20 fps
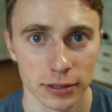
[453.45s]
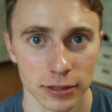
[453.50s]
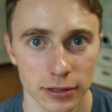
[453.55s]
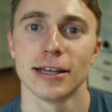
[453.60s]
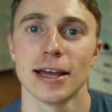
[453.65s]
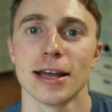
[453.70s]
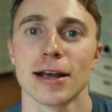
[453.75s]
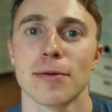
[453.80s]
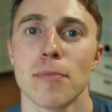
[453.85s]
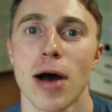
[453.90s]

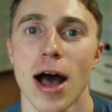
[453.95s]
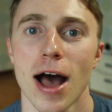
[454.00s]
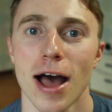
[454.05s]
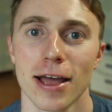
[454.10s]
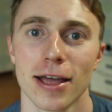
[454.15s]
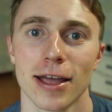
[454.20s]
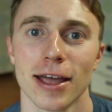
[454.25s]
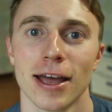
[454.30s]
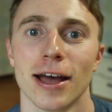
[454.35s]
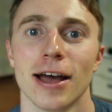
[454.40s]
Take
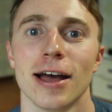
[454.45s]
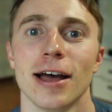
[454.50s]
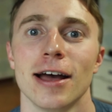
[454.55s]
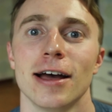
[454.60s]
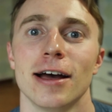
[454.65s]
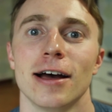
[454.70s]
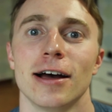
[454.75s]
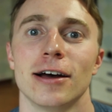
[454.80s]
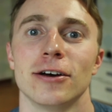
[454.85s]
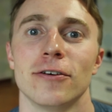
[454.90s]
my
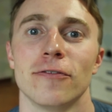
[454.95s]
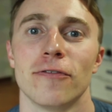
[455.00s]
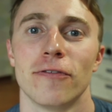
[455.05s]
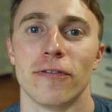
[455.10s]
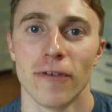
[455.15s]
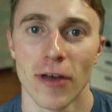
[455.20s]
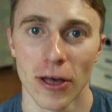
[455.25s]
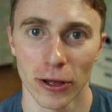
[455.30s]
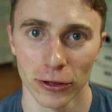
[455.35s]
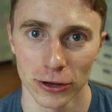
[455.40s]

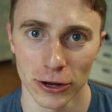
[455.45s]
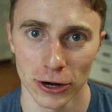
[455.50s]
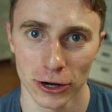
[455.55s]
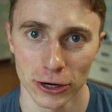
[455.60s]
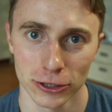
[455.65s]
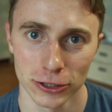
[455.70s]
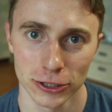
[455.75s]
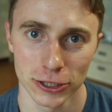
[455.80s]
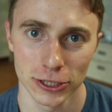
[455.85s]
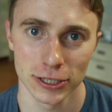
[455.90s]

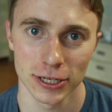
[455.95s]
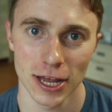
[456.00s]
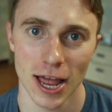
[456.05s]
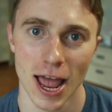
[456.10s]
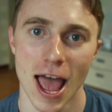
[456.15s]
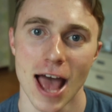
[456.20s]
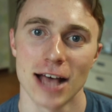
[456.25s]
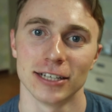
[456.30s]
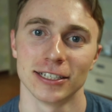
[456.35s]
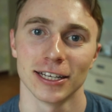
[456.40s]
failures
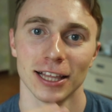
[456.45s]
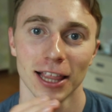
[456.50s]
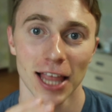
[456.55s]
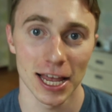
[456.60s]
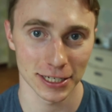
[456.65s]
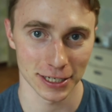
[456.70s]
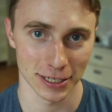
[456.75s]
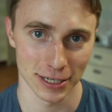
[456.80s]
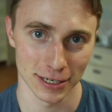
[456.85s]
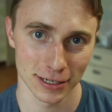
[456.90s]
as a
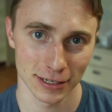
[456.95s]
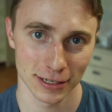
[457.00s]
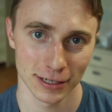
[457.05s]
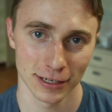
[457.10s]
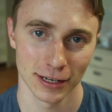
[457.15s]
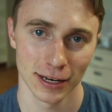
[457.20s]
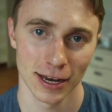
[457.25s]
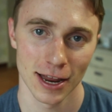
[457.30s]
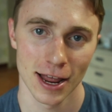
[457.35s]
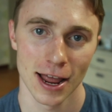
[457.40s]
lesson
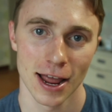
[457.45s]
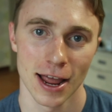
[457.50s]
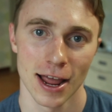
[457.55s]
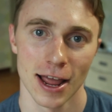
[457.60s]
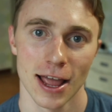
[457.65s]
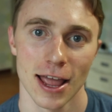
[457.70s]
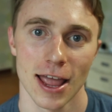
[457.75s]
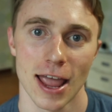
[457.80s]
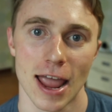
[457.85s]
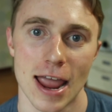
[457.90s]

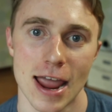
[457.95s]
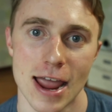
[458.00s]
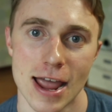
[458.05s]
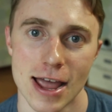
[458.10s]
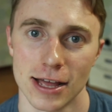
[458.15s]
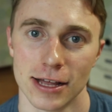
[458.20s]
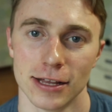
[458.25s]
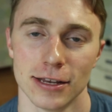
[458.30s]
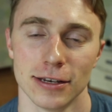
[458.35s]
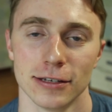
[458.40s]

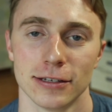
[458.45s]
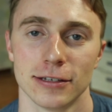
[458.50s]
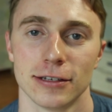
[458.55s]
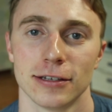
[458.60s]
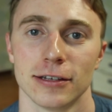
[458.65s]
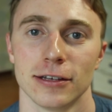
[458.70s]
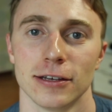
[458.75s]
and,